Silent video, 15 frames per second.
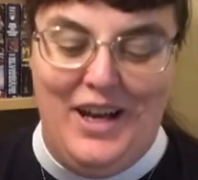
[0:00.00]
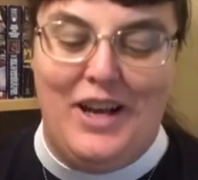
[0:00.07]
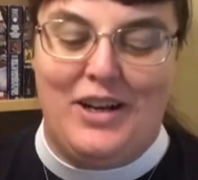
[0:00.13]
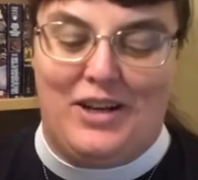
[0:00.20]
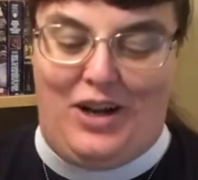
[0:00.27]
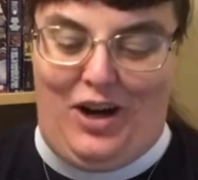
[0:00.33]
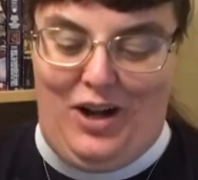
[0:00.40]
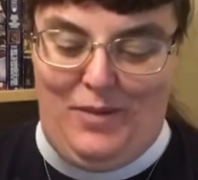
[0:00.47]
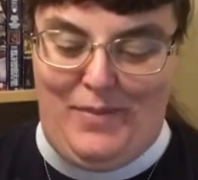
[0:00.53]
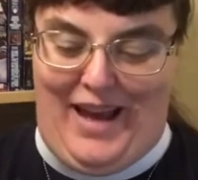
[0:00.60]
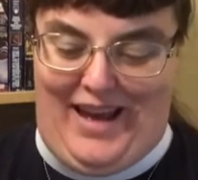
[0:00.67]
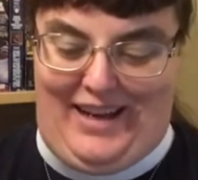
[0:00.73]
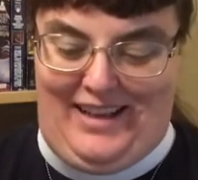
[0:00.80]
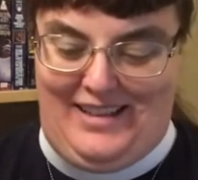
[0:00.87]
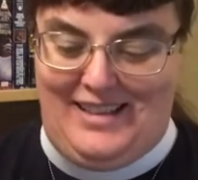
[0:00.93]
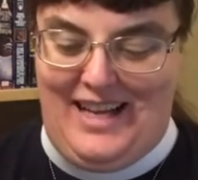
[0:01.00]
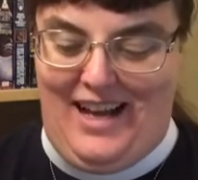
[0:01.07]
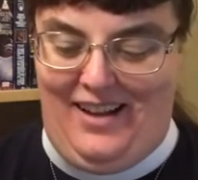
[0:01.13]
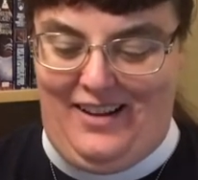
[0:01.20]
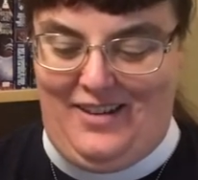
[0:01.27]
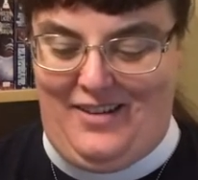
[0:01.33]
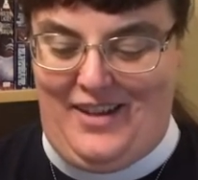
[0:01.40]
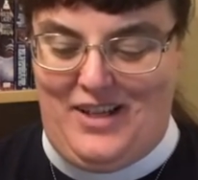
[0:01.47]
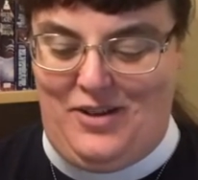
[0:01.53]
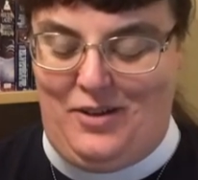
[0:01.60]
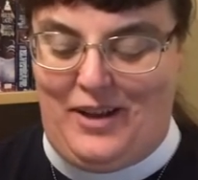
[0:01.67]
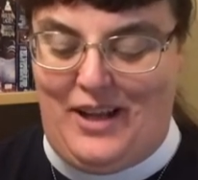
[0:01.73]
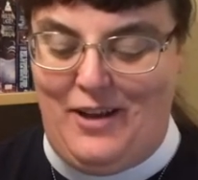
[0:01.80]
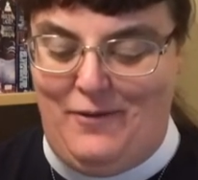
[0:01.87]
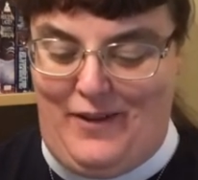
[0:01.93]
Call Meg and tell her that you'll
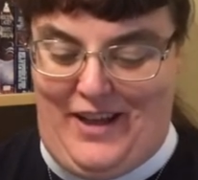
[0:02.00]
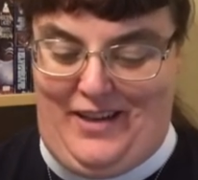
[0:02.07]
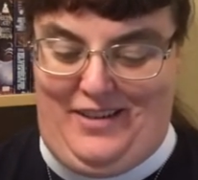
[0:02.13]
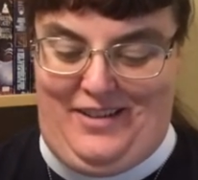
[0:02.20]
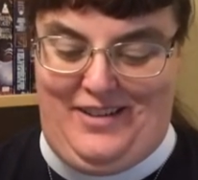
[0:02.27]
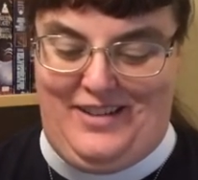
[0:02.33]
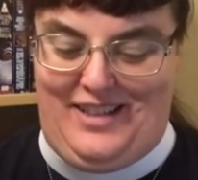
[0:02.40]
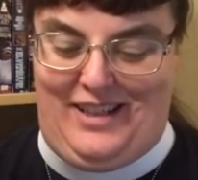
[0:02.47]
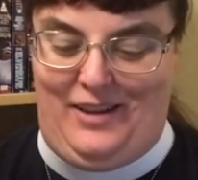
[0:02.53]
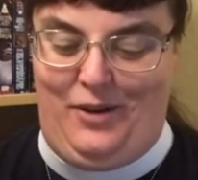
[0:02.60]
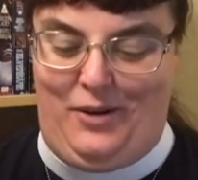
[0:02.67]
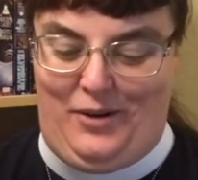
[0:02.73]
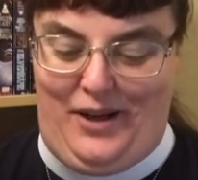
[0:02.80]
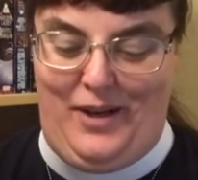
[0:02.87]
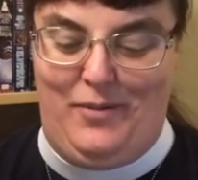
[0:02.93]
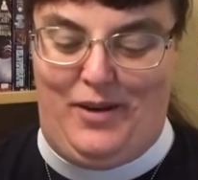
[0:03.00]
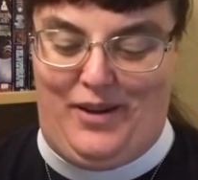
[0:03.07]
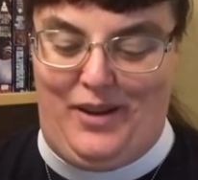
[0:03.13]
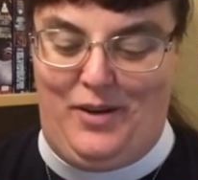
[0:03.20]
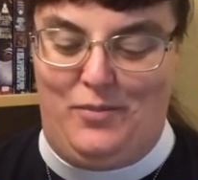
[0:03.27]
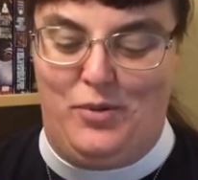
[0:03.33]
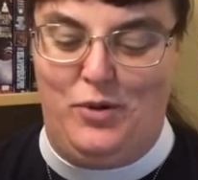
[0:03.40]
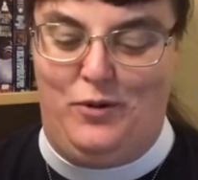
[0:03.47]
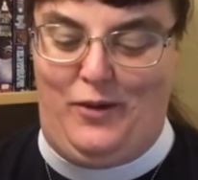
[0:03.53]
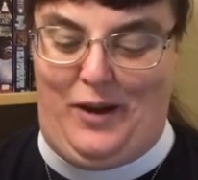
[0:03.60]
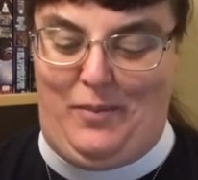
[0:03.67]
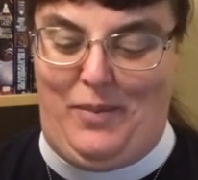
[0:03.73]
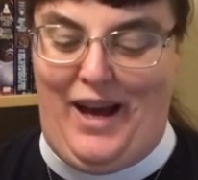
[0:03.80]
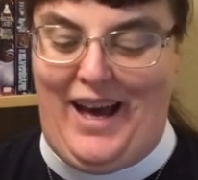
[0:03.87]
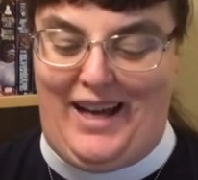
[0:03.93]
give in, said Laurie, with an approving
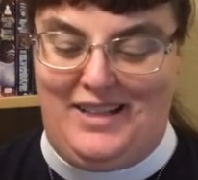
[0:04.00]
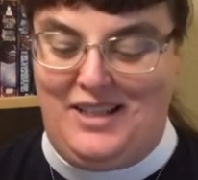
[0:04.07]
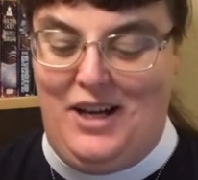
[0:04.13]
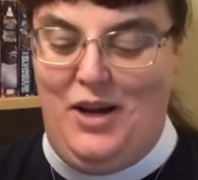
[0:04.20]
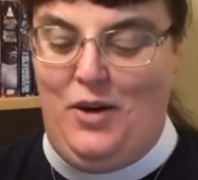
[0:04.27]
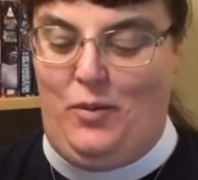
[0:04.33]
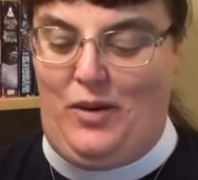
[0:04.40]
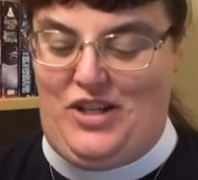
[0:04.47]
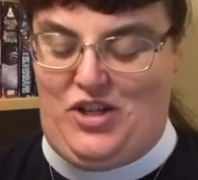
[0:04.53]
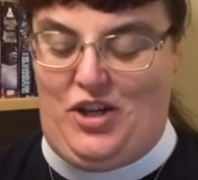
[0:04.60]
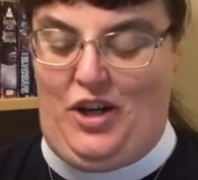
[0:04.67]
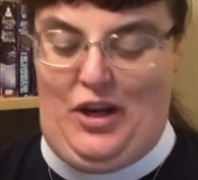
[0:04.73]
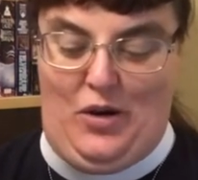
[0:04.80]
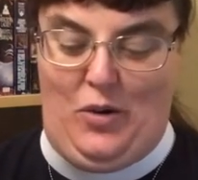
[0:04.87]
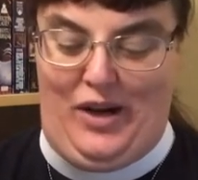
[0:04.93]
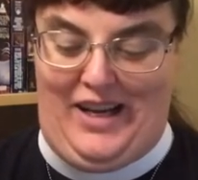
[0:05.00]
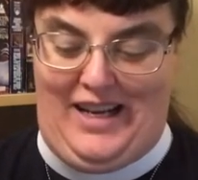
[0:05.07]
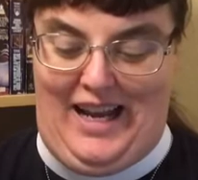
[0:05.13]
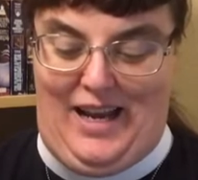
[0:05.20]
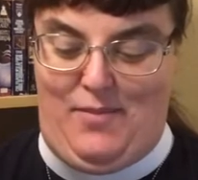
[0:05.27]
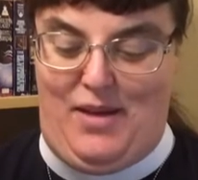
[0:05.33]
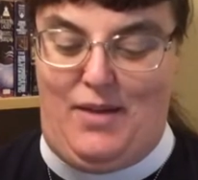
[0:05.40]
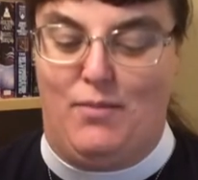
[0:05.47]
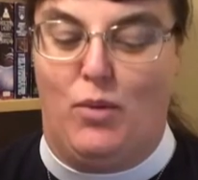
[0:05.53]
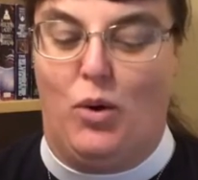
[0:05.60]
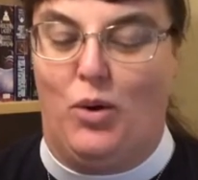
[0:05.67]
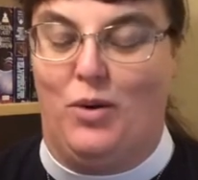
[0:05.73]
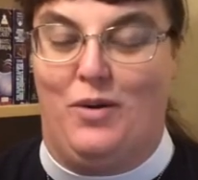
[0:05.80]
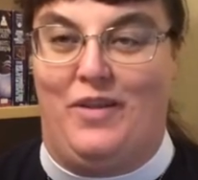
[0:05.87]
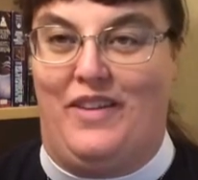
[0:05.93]
pat, which annoyed Amy
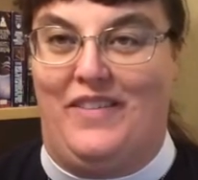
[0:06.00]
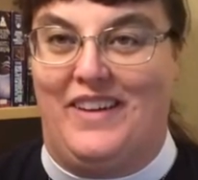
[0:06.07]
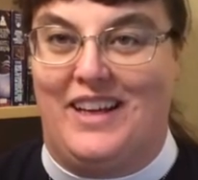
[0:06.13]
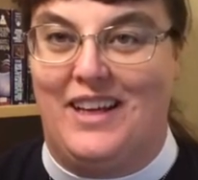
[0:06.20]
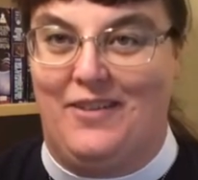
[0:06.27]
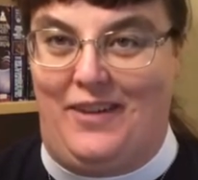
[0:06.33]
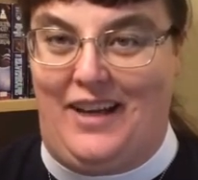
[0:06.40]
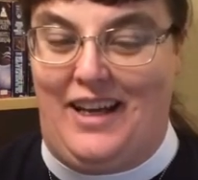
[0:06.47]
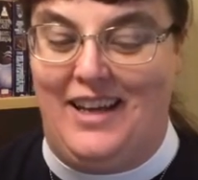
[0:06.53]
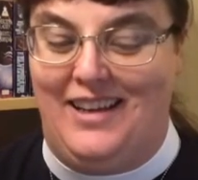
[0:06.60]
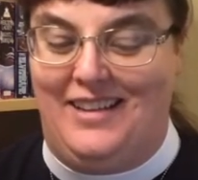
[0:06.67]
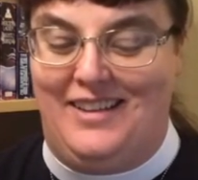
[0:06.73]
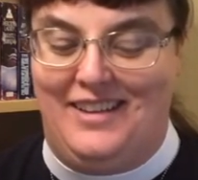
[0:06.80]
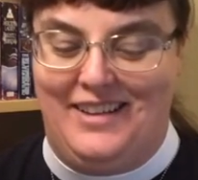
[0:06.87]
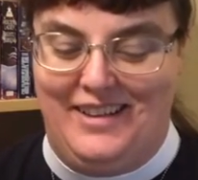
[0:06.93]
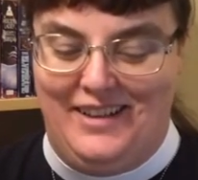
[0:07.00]
more than the giving in.